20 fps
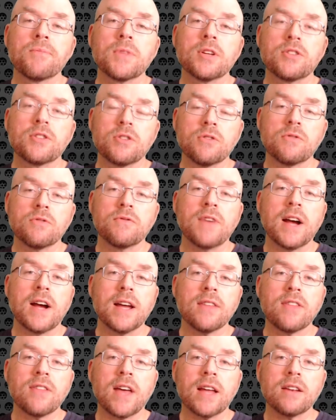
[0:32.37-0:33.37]
to
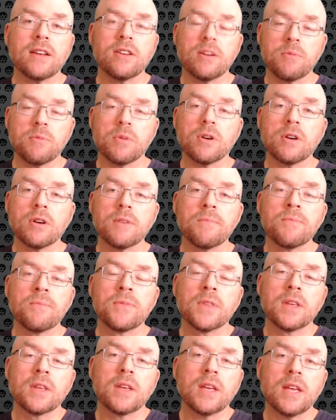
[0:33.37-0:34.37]
find that number
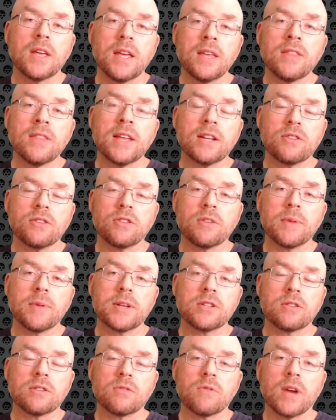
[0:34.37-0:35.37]
in that
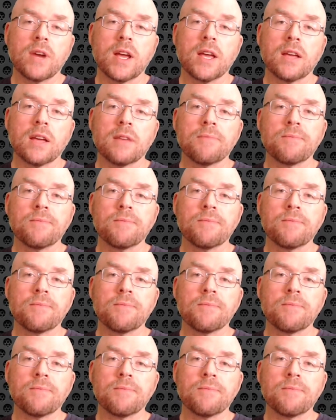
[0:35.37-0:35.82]
two-dimensional array